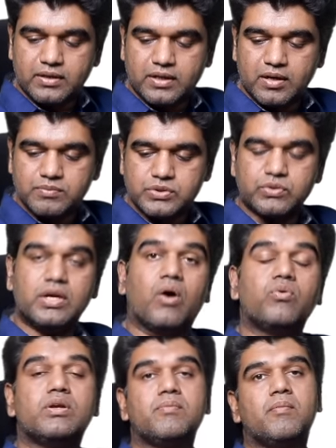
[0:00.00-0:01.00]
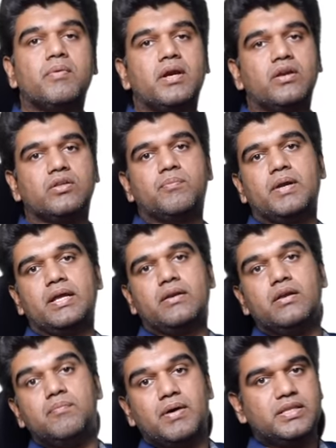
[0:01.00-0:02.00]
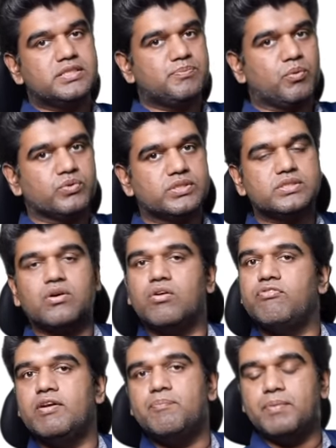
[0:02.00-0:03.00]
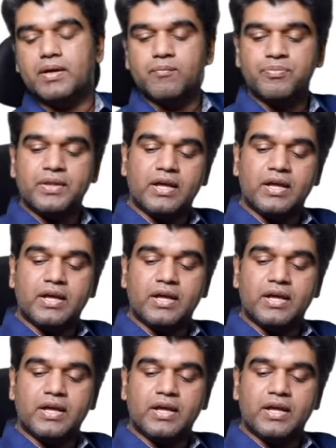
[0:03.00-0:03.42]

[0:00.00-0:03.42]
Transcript: It comes to the outer membrane of the platelet by this process called flipping.